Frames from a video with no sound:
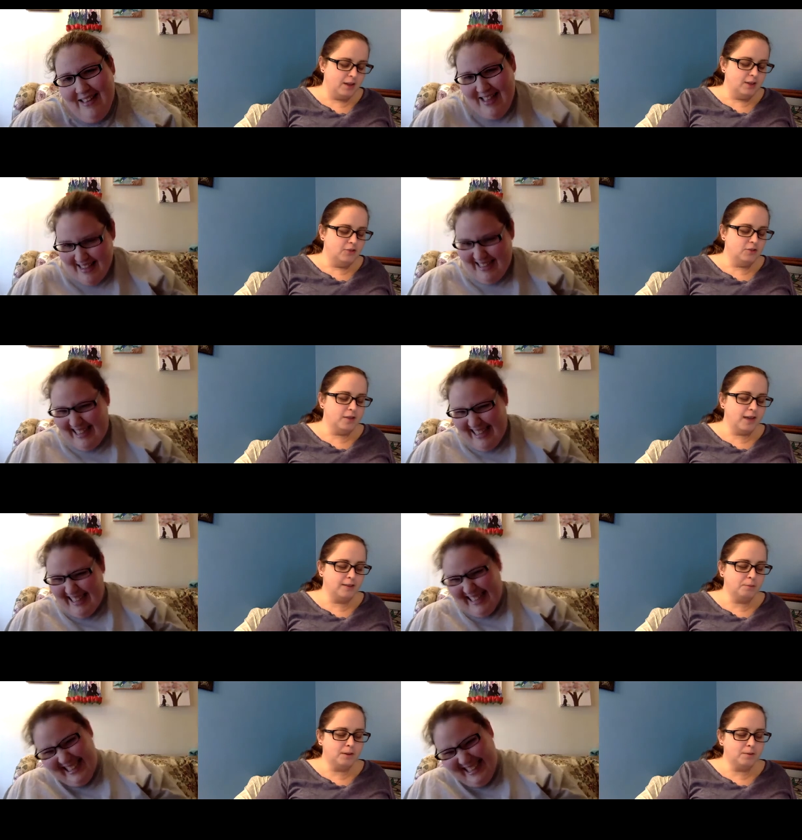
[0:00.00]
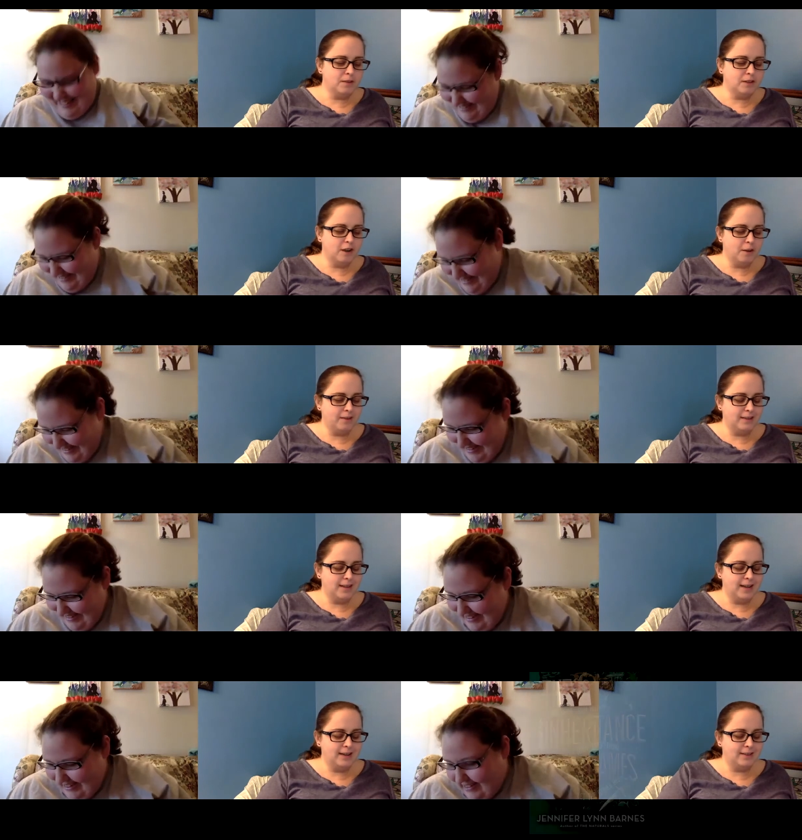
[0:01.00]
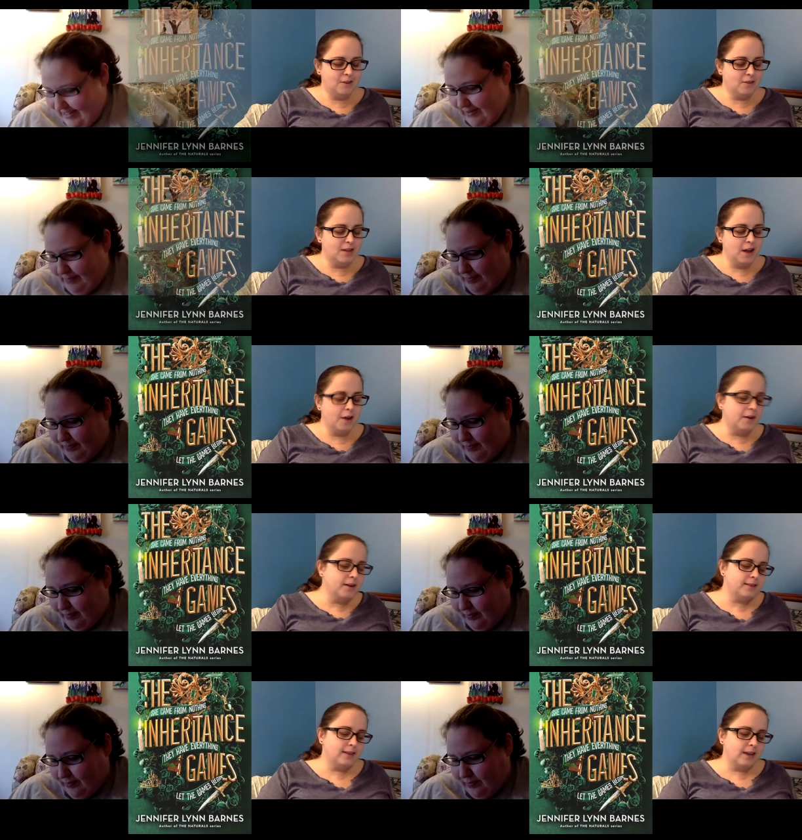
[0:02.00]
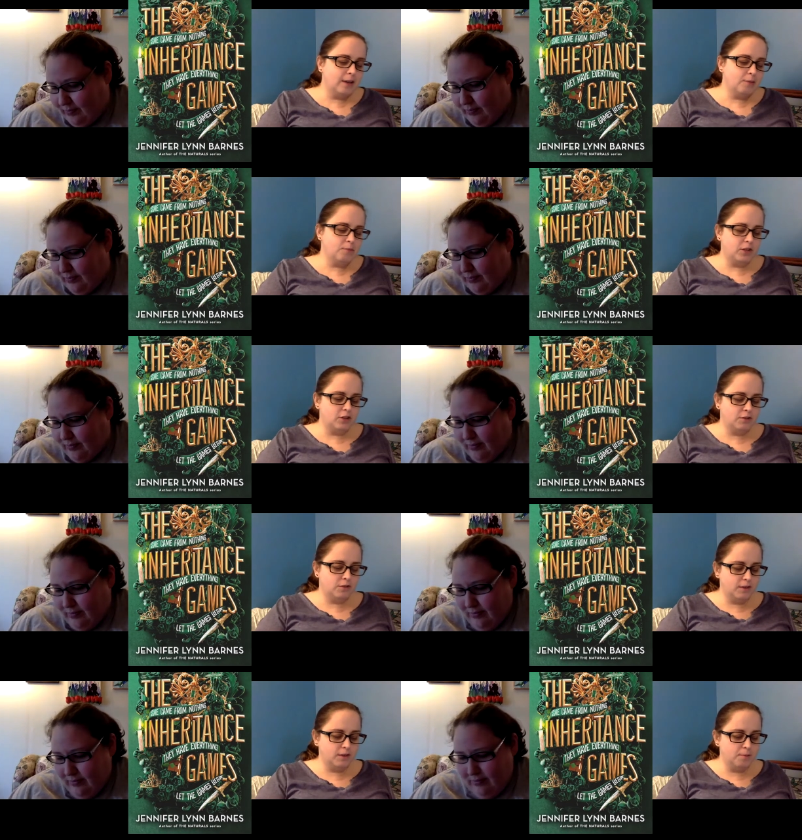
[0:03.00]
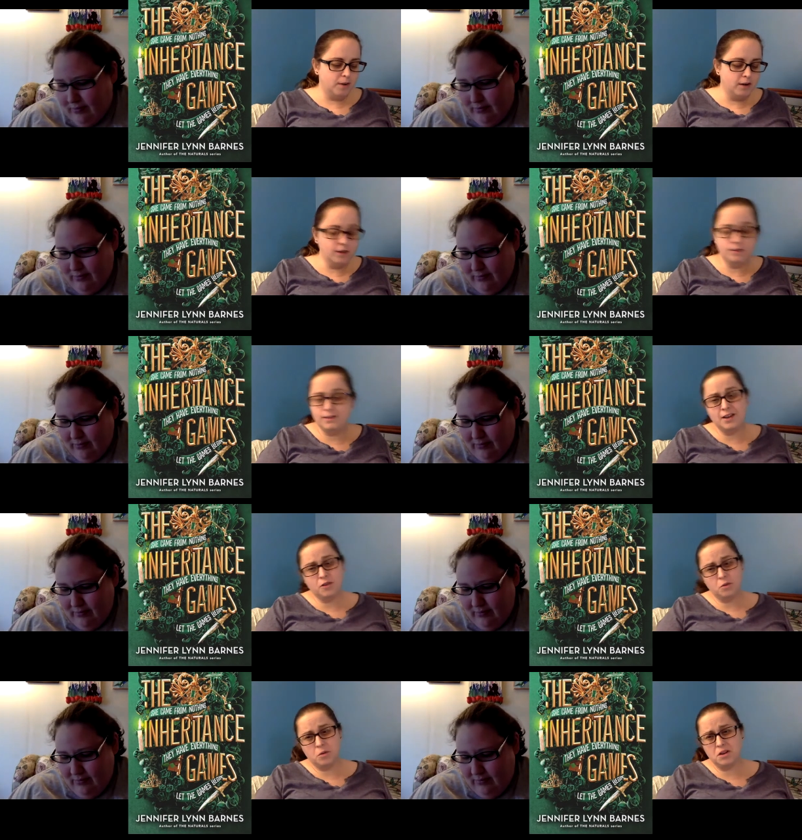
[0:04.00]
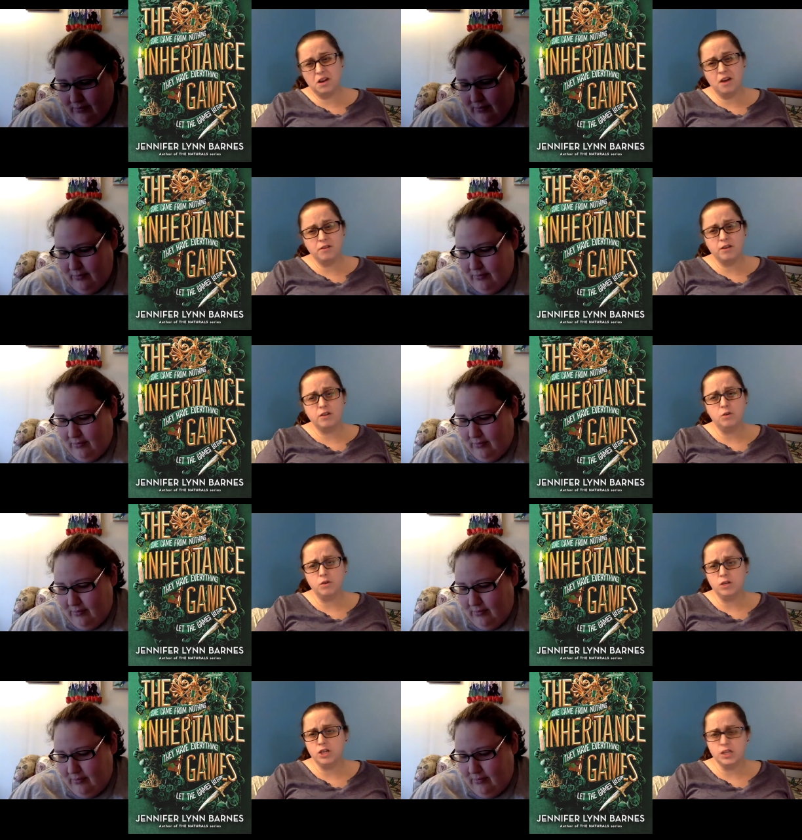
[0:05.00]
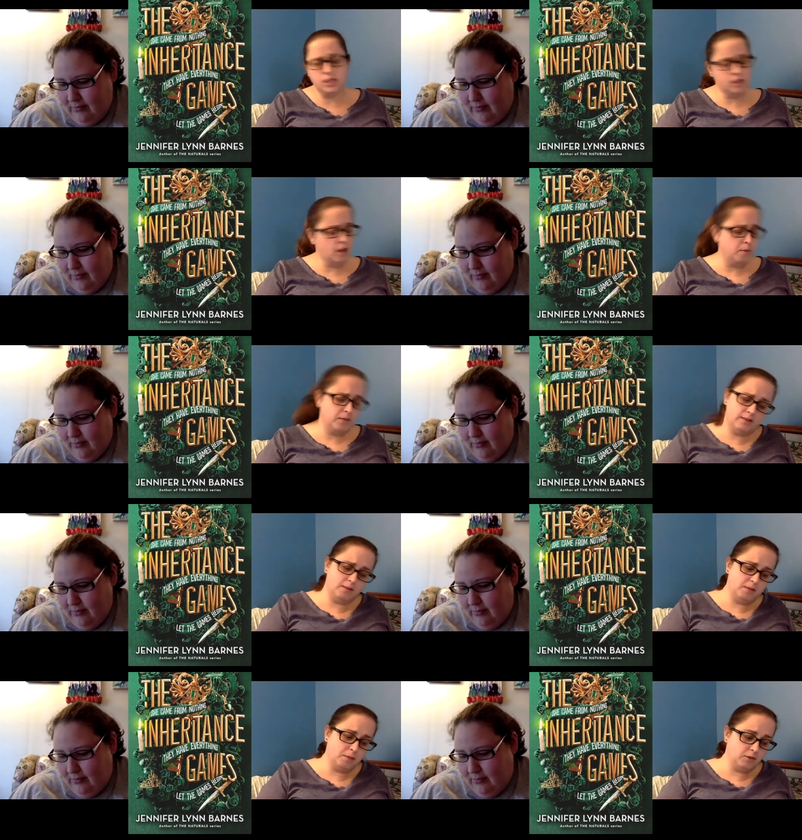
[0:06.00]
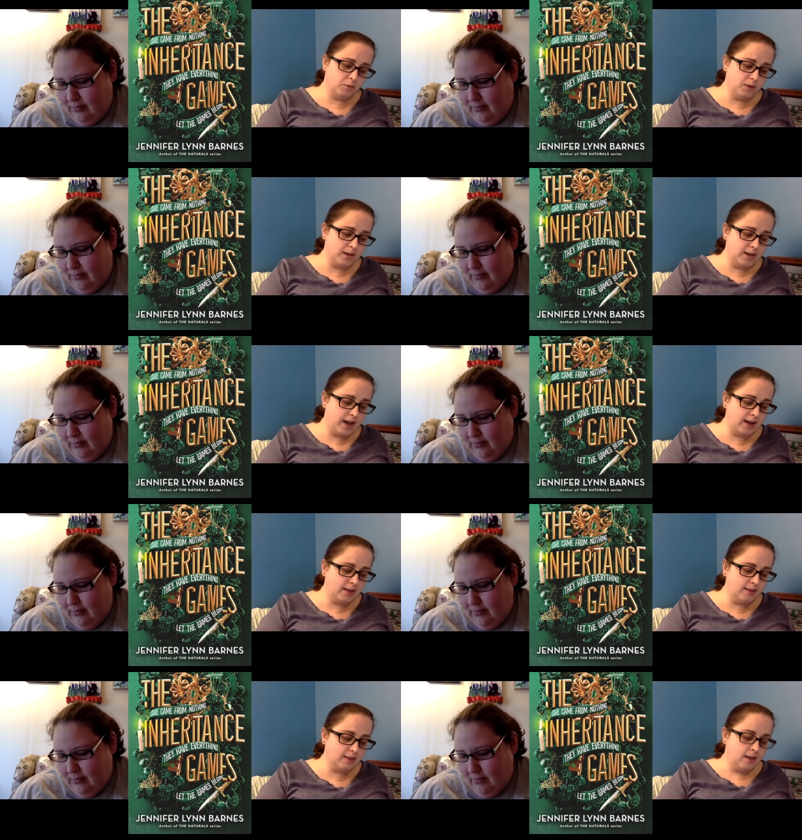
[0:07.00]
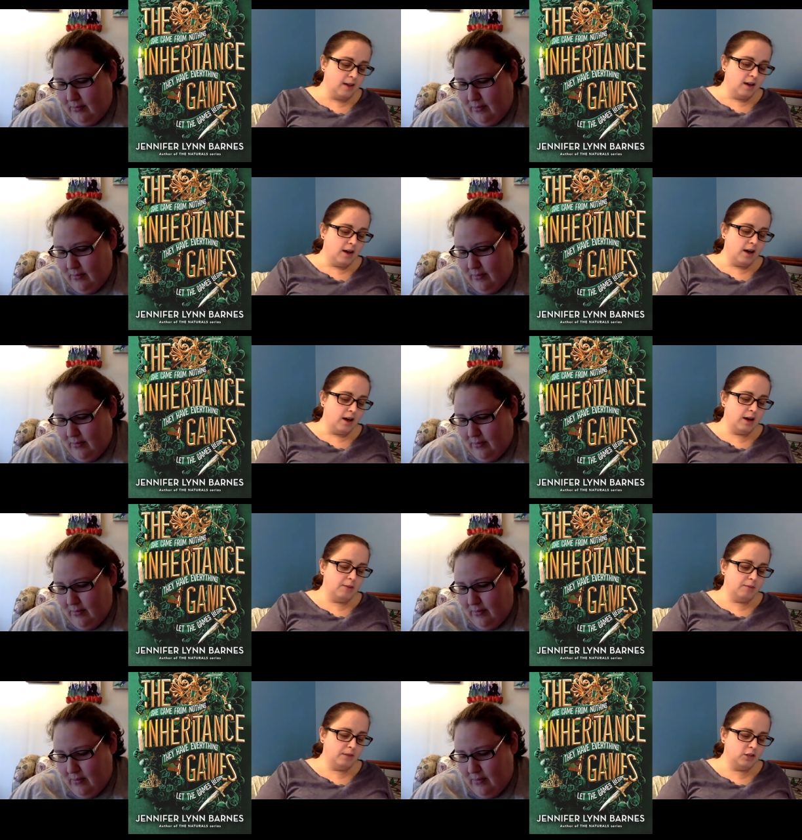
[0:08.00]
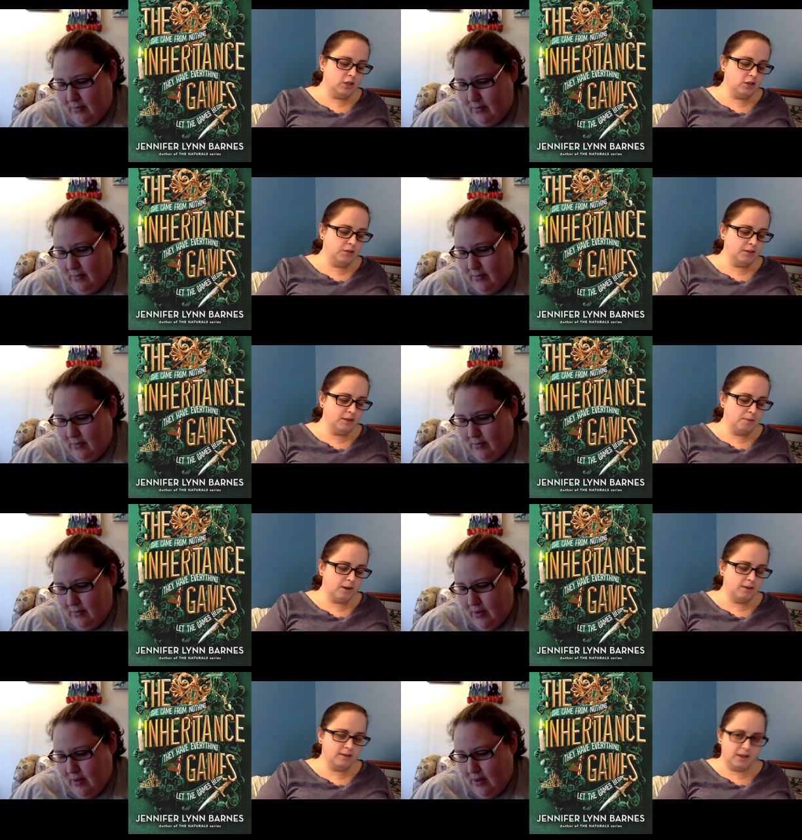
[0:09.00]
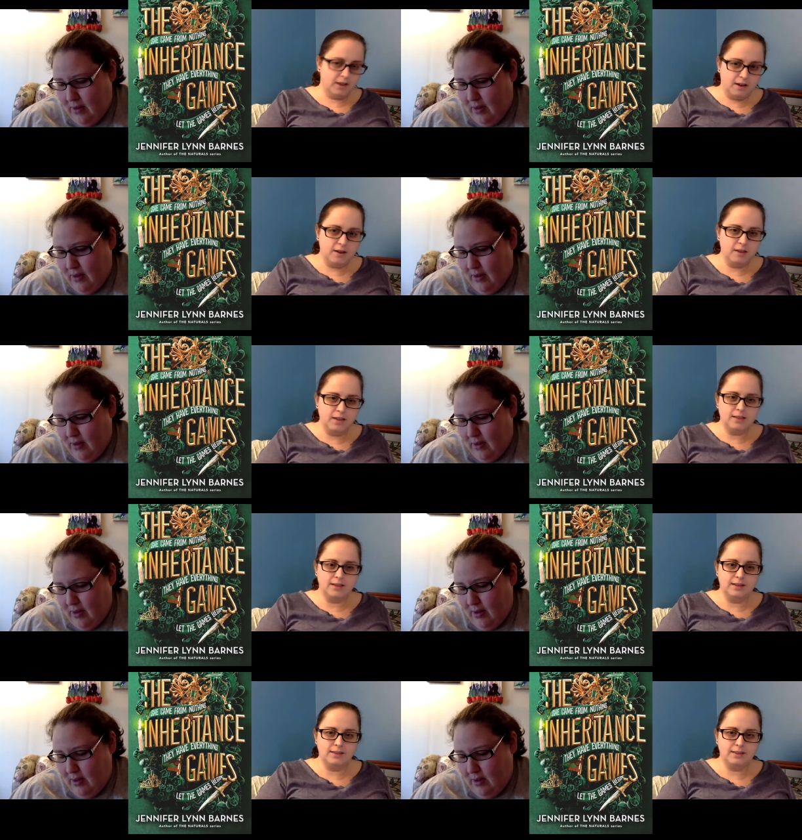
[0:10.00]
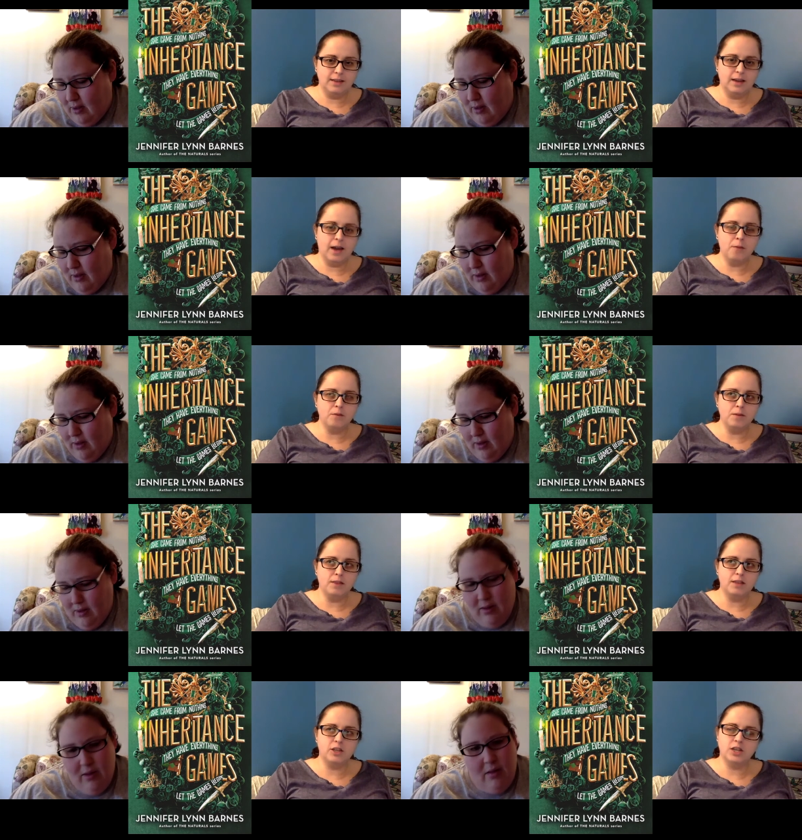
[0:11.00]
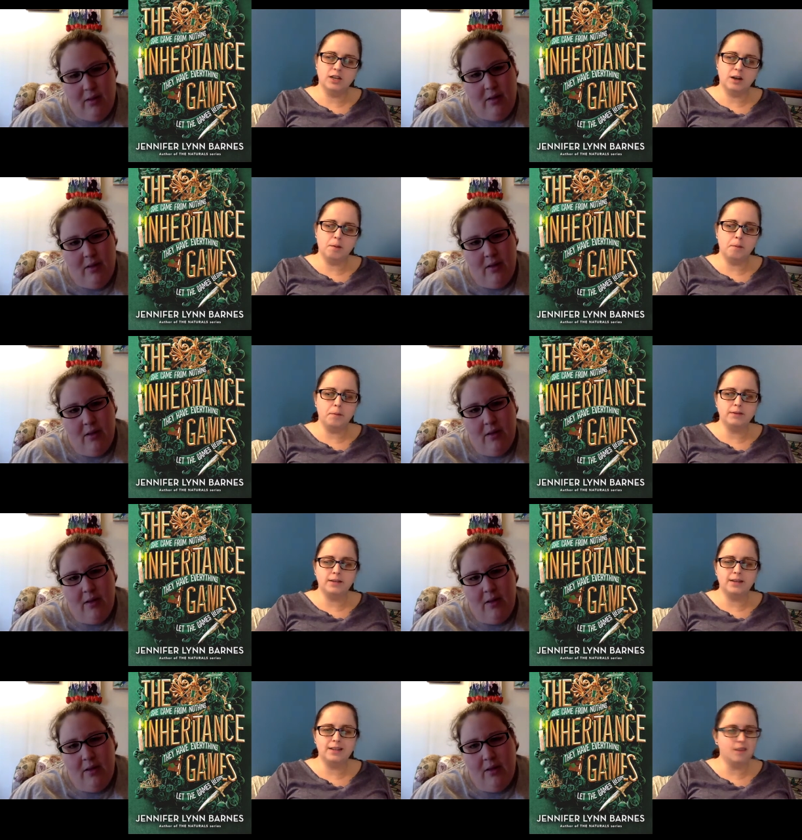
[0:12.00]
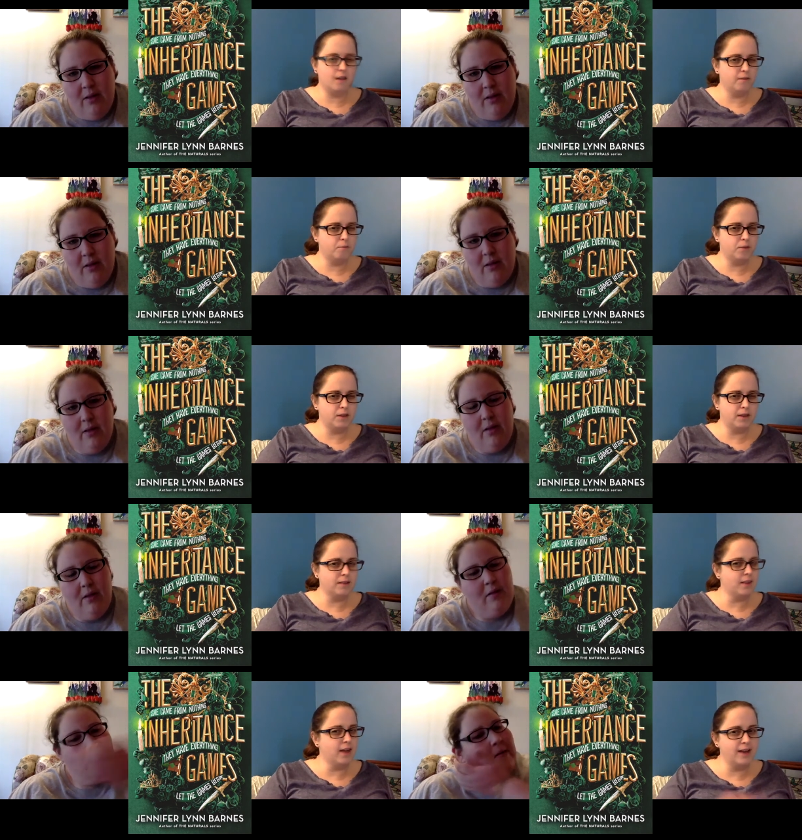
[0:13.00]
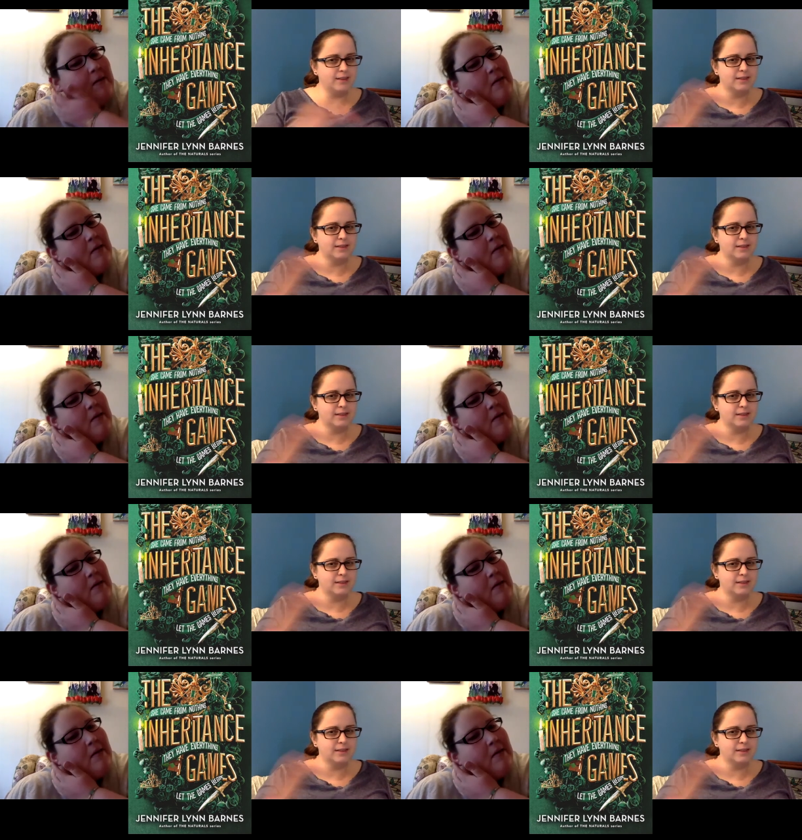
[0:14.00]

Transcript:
Speaker 1: so the last book I'm gonna talk about today is called The Inheritance by Jennifer Lynn Barnes. Another one, Cover Gorgeous, comes out September 29th. Um, and Jennifer Lynn Barnes has kind of gotten on that list. Like, I will admit that she had a couple books I didn't love, but like in the last